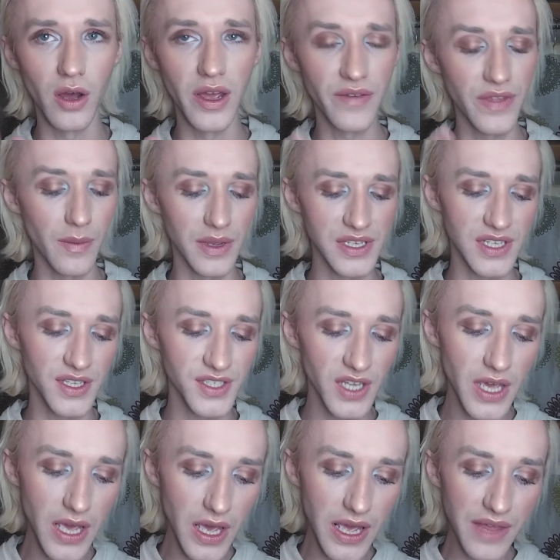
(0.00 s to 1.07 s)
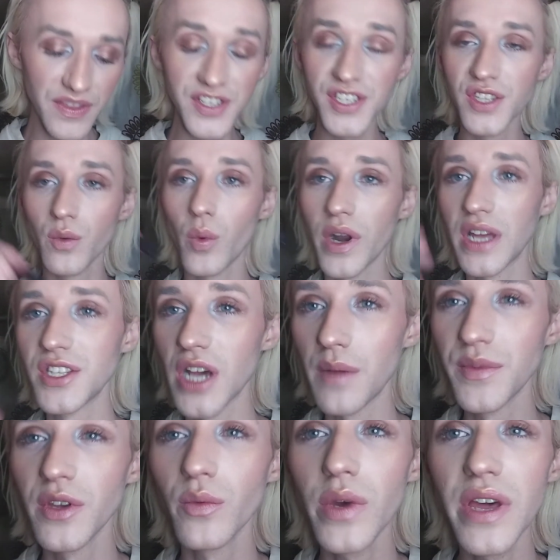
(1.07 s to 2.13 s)
if that makes sense. This is the one I
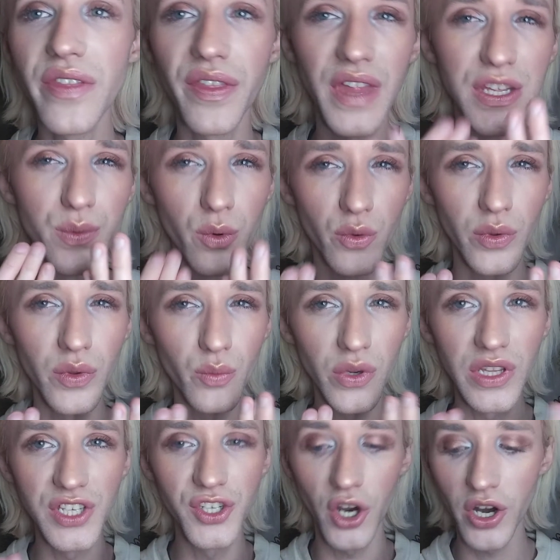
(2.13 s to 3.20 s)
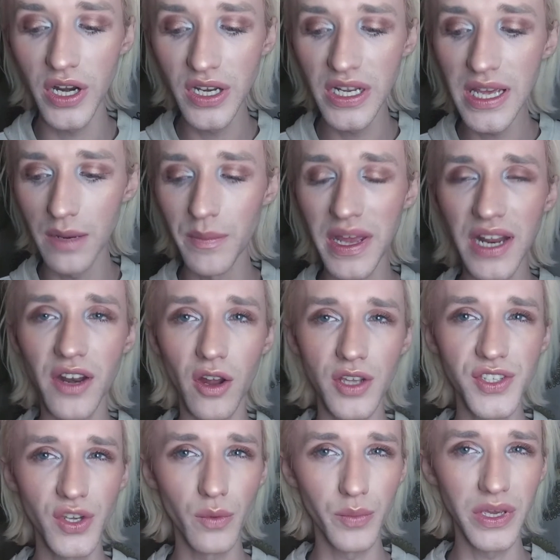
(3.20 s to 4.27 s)
topped it with, and that's what really, really darkened it and made it not
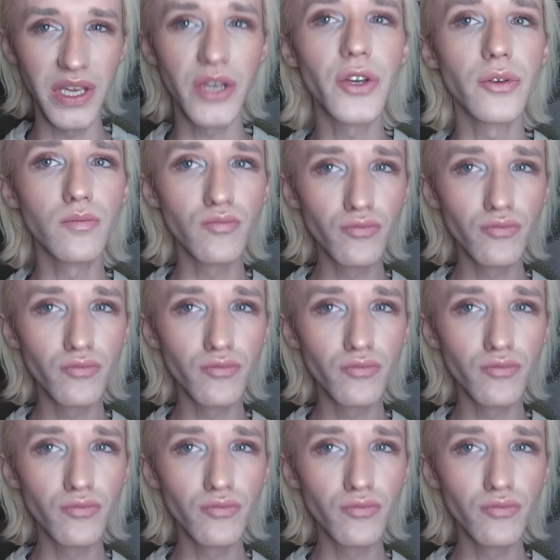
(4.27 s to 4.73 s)
so pink.